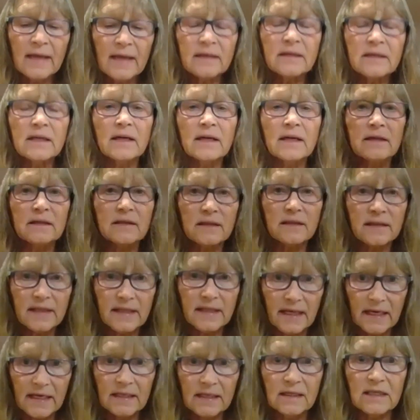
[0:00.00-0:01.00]
And
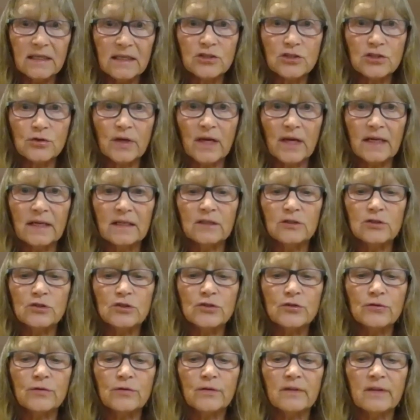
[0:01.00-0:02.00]
then as you get
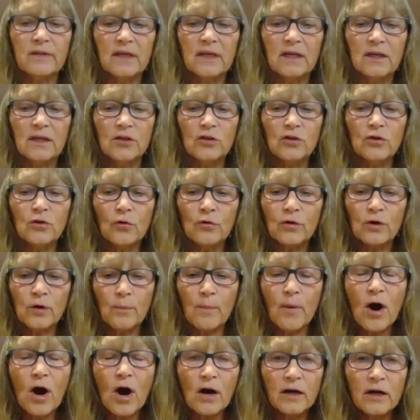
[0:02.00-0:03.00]
into the
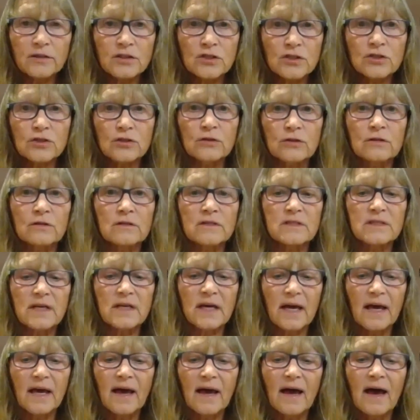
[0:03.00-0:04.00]
yoga postures,
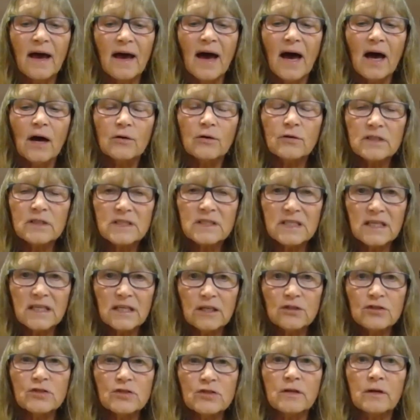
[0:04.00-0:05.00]
how to
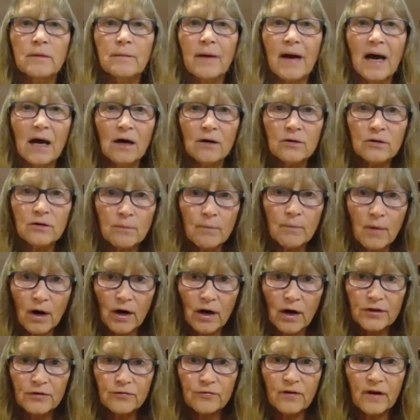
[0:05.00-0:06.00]
teach them, how to
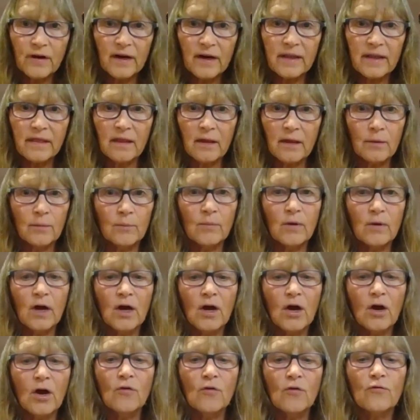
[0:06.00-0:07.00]
modify them
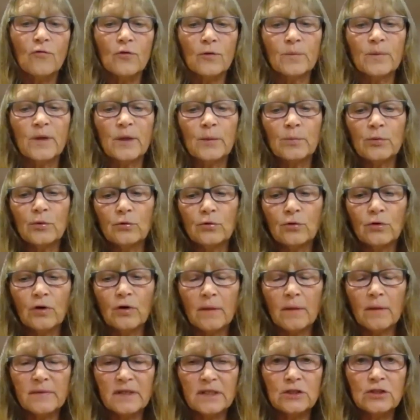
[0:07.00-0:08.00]
for people who
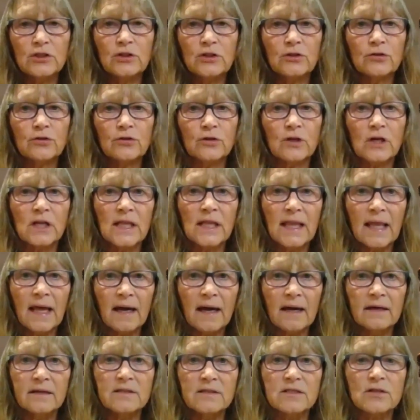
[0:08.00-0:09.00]
come into your
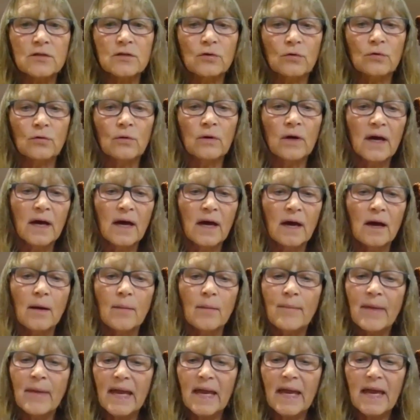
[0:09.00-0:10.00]
class who
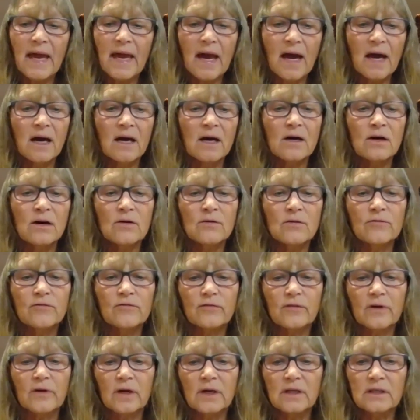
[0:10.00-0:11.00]
may
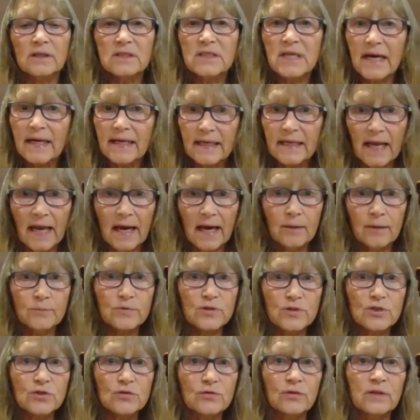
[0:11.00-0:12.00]
have uh, tight
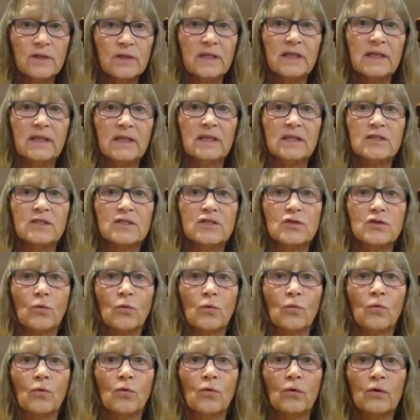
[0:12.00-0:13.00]
hamstrings
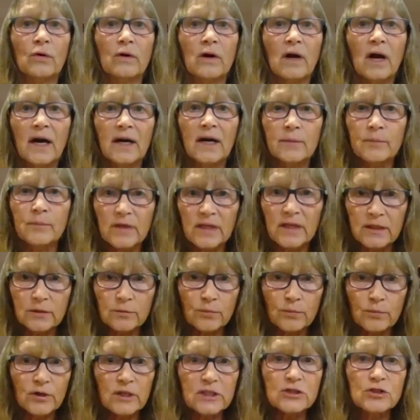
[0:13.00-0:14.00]
or high blood
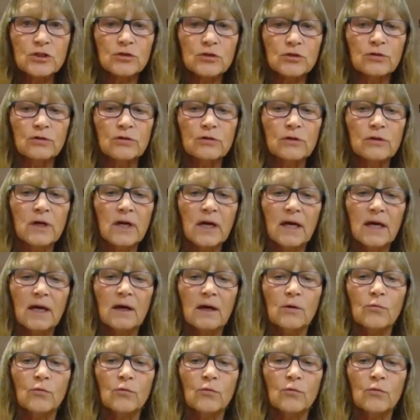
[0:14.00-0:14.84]
pressure.